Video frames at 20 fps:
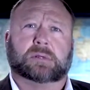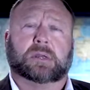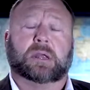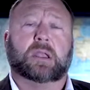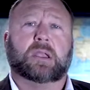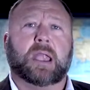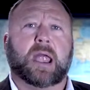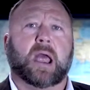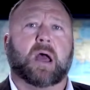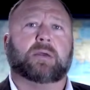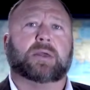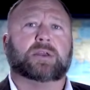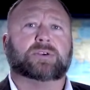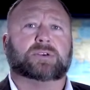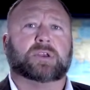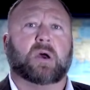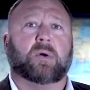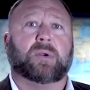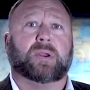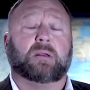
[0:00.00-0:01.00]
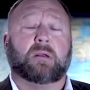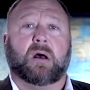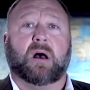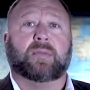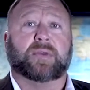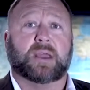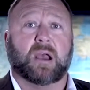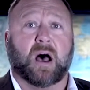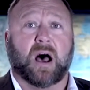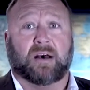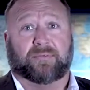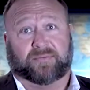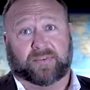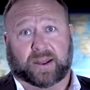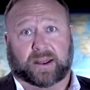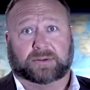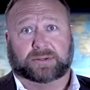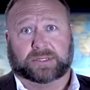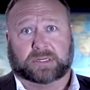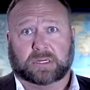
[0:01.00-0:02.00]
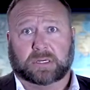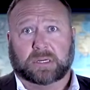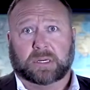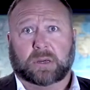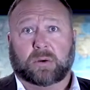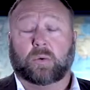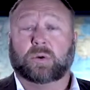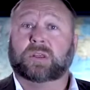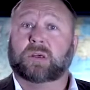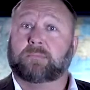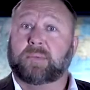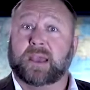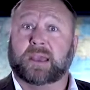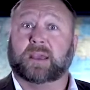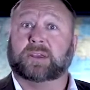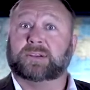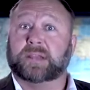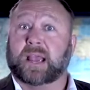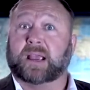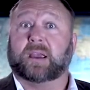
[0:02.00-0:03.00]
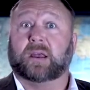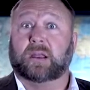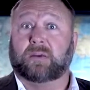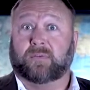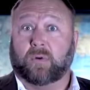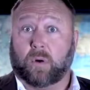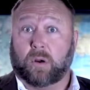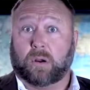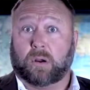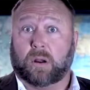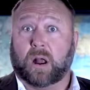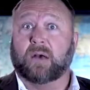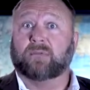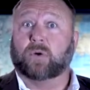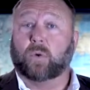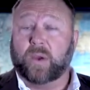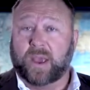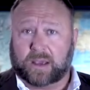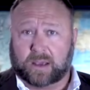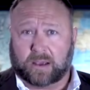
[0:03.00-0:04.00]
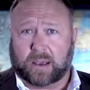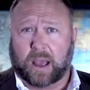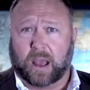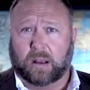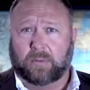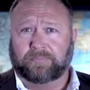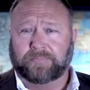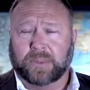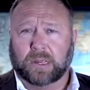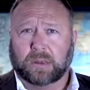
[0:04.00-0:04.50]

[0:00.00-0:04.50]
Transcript: And now he's going on the offense with the big executive order of a week ago